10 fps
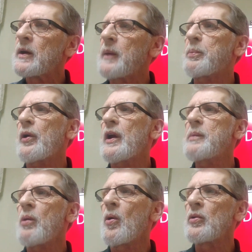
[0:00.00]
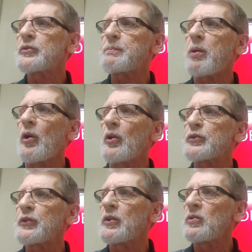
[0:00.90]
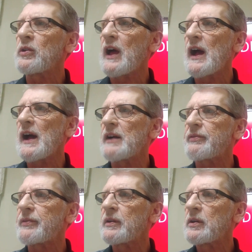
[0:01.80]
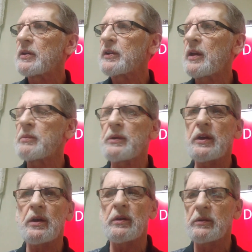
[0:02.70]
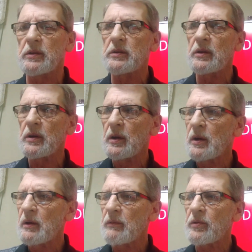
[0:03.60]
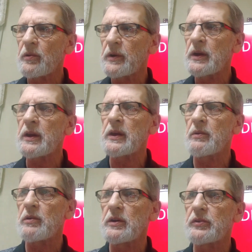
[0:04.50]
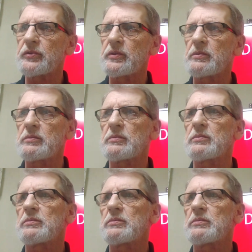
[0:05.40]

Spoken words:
A preborn's personal life can be ended for any reason.